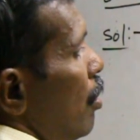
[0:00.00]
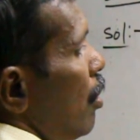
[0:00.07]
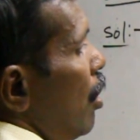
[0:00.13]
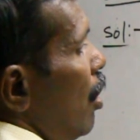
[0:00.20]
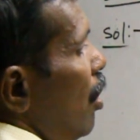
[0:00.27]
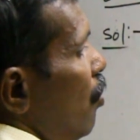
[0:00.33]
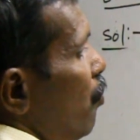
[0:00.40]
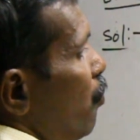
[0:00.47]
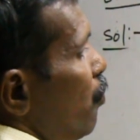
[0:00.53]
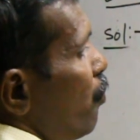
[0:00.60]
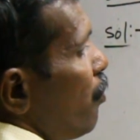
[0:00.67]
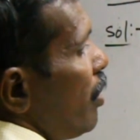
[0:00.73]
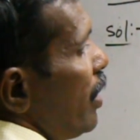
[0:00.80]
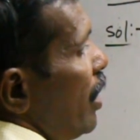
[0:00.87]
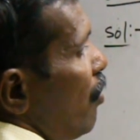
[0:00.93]
of
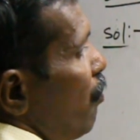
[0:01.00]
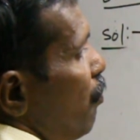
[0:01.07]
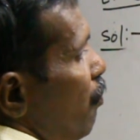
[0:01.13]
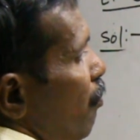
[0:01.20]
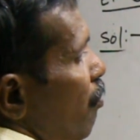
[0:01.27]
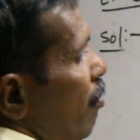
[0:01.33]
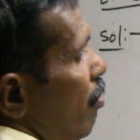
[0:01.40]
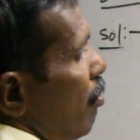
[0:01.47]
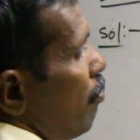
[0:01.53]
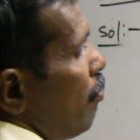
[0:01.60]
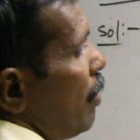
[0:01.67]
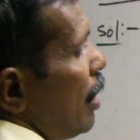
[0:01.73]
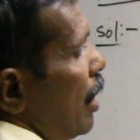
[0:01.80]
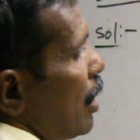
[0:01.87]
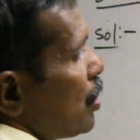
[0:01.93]
f
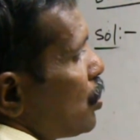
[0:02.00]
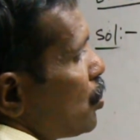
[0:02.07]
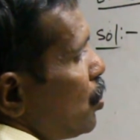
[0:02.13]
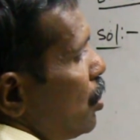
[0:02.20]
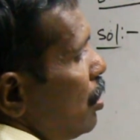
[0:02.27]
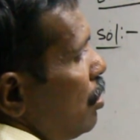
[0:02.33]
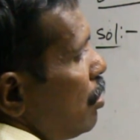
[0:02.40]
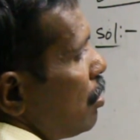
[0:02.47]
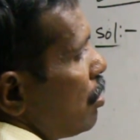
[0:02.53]
belongs to